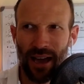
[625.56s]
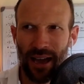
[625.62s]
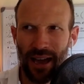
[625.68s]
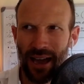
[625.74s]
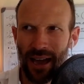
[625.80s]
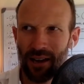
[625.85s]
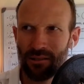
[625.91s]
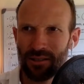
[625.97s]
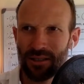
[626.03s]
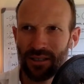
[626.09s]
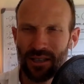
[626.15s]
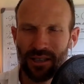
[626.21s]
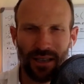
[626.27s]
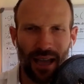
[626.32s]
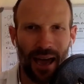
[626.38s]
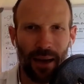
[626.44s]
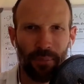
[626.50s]
how has
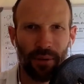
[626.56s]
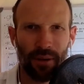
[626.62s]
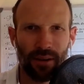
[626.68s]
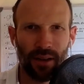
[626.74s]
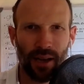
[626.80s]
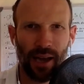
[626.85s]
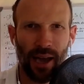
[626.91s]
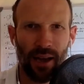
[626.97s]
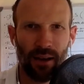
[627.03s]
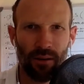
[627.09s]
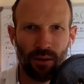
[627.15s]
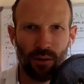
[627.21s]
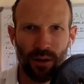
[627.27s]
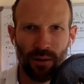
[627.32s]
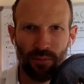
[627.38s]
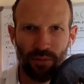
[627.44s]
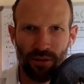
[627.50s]
this happened? Like, how
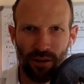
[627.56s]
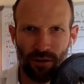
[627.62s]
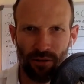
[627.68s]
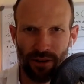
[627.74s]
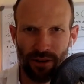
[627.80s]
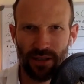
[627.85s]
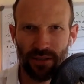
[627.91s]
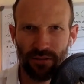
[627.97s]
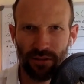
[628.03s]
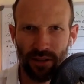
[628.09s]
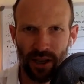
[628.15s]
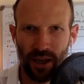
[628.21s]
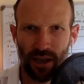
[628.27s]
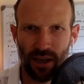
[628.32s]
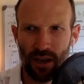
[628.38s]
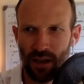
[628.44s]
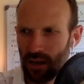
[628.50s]
are we
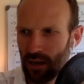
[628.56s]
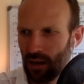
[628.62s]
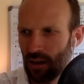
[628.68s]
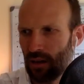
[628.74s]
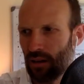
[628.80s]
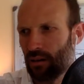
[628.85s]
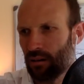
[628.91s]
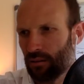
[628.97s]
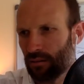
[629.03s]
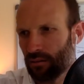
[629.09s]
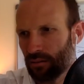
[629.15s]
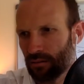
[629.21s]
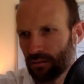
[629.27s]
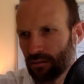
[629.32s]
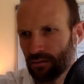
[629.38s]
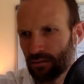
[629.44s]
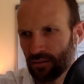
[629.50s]
progressively?
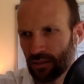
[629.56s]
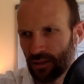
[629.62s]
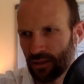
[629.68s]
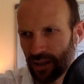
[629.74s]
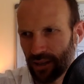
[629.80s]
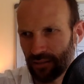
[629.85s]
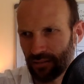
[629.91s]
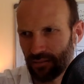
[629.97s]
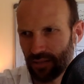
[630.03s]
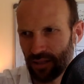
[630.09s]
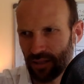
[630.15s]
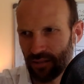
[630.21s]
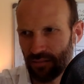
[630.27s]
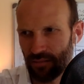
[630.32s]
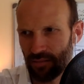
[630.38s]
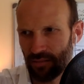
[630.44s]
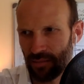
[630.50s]
like did
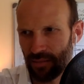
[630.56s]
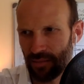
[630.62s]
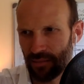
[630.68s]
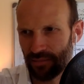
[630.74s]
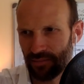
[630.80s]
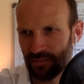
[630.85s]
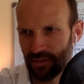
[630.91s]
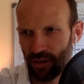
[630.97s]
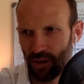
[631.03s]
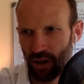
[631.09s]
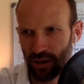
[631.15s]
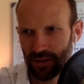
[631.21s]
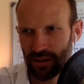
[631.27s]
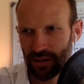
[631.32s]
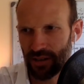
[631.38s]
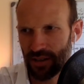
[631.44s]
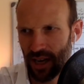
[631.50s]

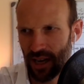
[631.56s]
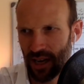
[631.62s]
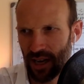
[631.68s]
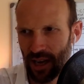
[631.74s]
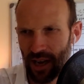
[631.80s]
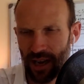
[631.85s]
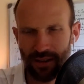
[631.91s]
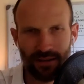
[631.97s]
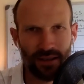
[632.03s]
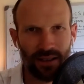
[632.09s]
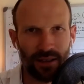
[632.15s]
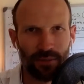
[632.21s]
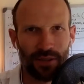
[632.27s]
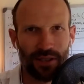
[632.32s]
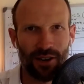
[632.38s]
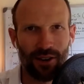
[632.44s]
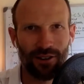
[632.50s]
not taking our
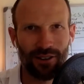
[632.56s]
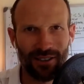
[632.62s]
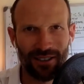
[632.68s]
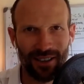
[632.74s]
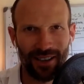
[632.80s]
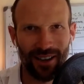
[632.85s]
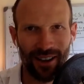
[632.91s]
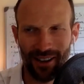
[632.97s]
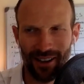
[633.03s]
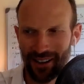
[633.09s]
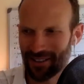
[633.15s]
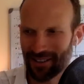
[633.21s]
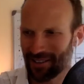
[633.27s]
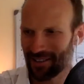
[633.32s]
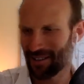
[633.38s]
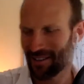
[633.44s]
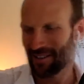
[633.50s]
sleep seriously i
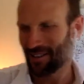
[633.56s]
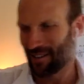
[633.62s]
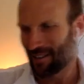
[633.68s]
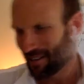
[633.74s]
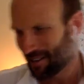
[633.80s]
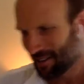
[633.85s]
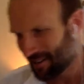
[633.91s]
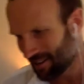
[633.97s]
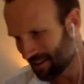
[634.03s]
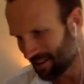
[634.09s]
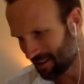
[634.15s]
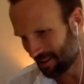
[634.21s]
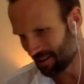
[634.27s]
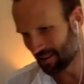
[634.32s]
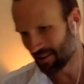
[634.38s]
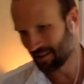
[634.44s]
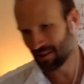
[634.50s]
guess
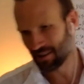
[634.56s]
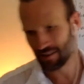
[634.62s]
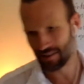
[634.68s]
yeah